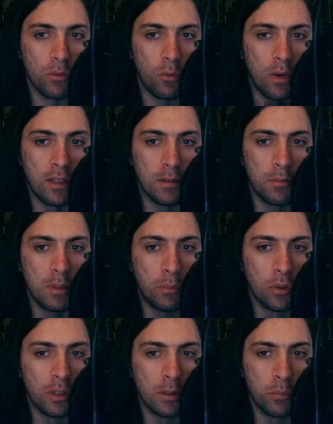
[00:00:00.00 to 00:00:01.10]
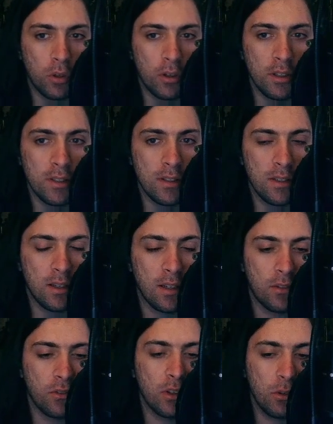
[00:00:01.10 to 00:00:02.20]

randomly putting points here and